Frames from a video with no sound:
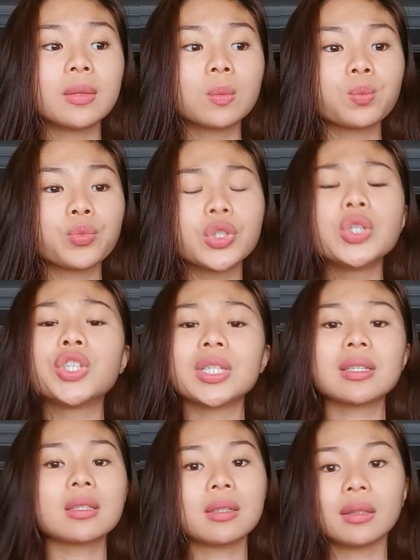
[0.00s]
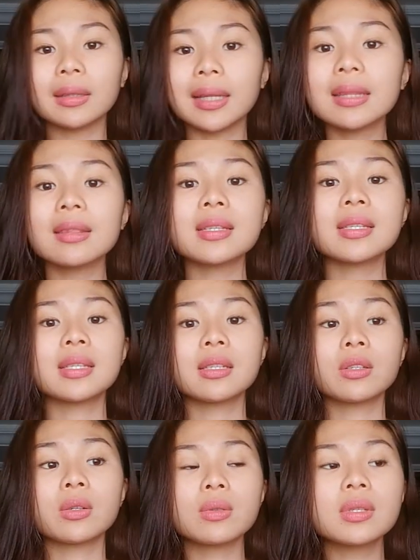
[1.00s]
and to just
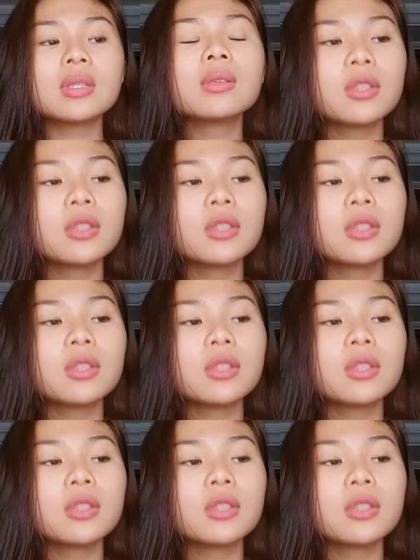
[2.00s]
let this,